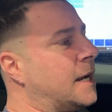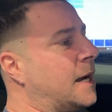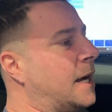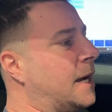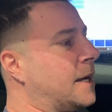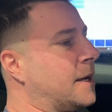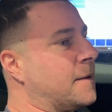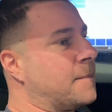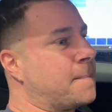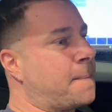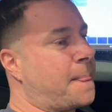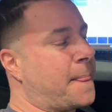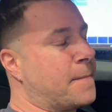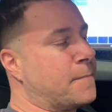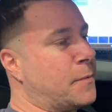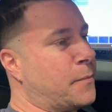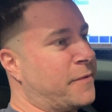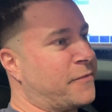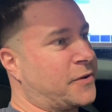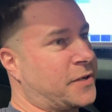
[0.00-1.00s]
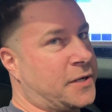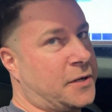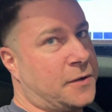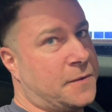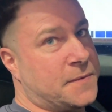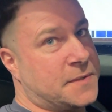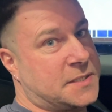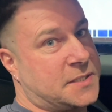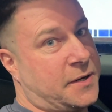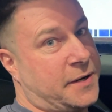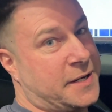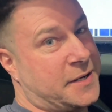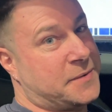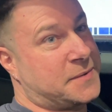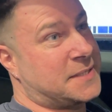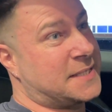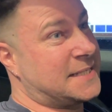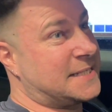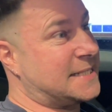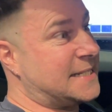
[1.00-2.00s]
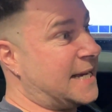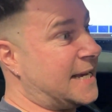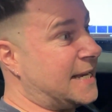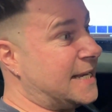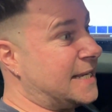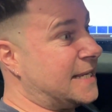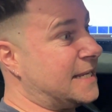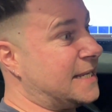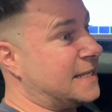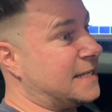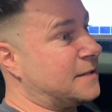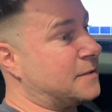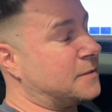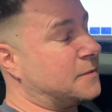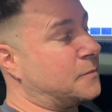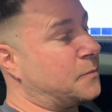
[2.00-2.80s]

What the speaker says: But we've got it on the dyno today